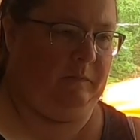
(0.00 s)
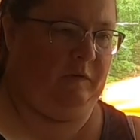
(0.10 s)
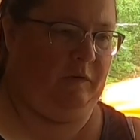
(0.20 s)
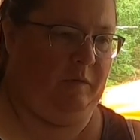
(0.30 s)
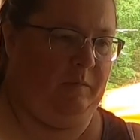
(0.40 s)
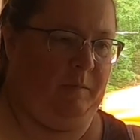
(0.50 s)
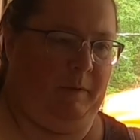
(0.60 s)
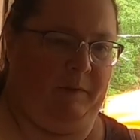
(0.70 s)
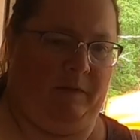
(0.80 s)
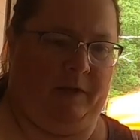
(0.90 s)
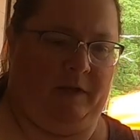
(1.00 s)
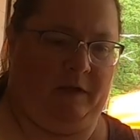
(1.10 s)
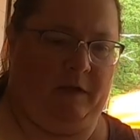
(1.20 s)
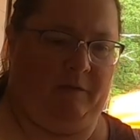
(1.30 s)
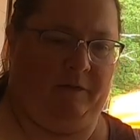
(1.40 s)
So maybe like a
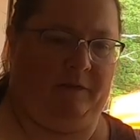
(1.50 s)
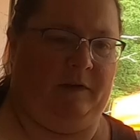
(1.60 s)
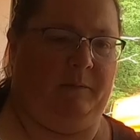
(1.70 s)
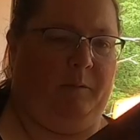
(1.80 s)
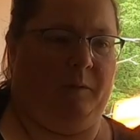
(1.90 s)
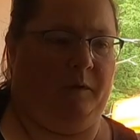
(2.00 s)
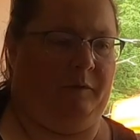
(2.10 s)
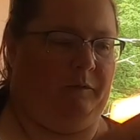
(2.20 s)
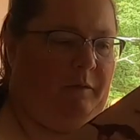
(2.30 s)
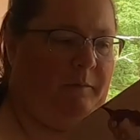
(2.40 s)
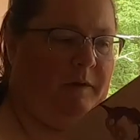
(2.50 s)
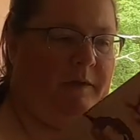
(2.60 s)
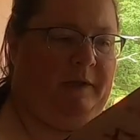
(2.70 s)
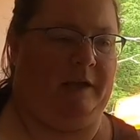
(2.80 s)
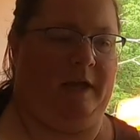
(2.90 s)
coffee table book or something
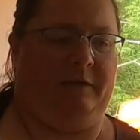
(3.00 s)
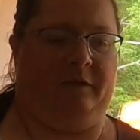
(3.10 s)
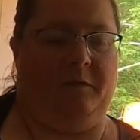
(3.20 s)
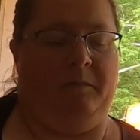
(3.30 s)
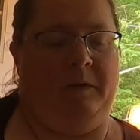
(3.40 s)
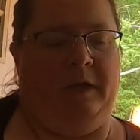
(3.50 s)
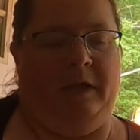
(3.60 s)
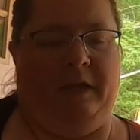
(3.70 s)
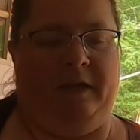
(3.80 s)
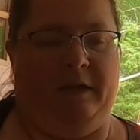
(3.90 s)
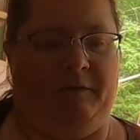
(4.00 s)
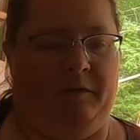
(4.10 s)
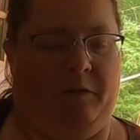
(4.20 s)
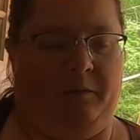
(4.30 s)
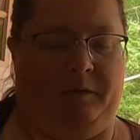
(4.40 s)
like that. So you never
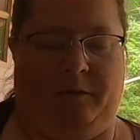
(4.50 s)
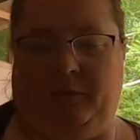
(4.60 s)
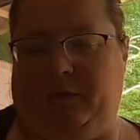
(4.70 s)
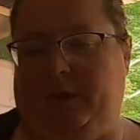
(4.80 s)
know with those